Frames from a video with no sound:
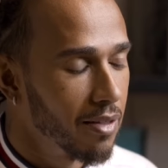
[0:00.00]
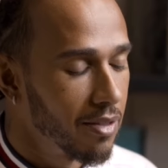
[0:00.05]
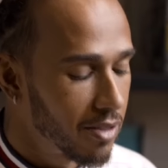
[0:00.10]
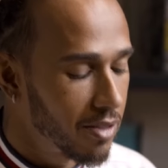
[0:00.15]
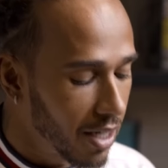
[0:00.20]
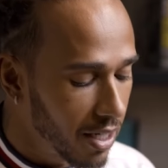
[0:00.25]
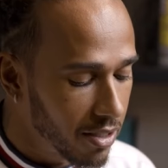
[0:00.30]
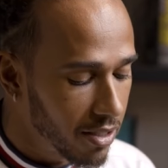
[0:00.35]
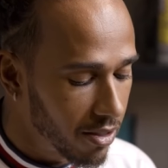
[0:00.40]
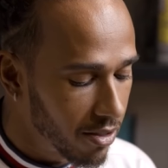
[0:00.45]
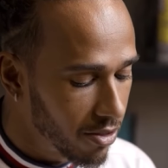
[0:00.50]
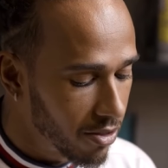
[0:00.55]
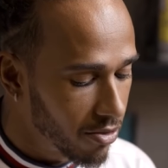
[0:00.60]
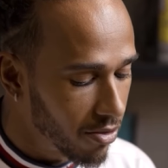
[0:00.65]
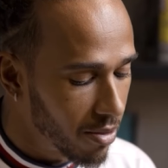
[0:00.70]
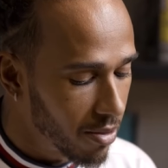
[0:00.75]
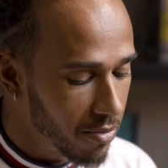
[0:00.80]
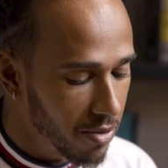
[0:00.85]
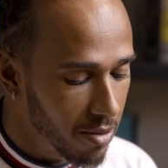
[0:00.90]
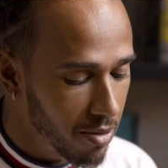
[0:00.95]
of the
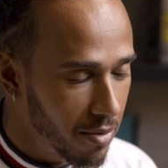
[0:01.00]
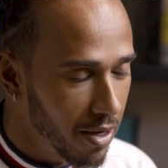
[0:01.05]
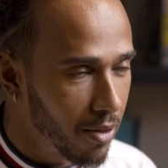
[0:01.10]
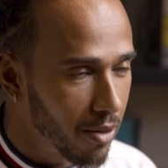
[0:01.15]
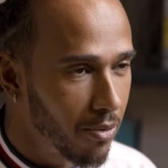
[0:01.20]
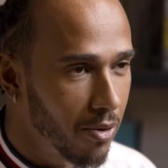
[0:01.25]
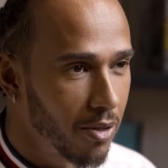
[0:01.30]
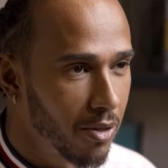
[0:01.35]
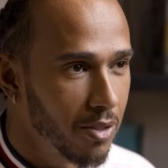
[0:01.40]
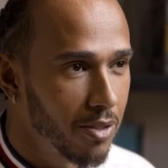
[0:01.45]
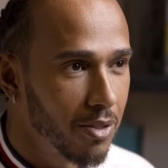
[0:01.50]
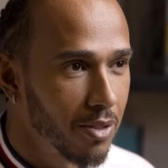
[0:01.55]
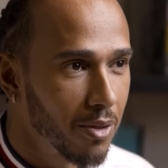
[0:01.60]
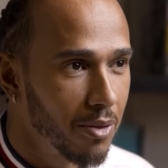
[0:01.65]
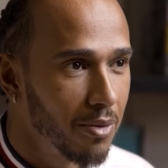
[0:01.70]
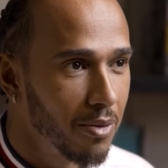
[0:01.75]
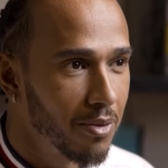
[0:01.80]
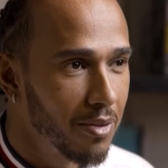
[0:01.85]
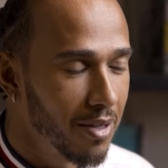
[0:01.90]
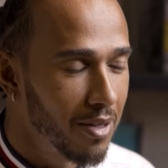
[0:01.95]
controversy surrounding
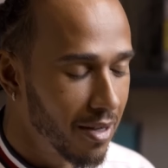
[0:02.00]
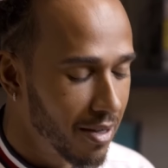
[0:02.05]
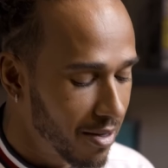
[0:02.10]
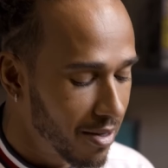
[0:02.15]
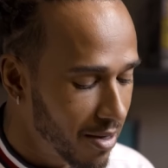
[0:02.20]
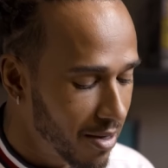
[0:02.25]
FIA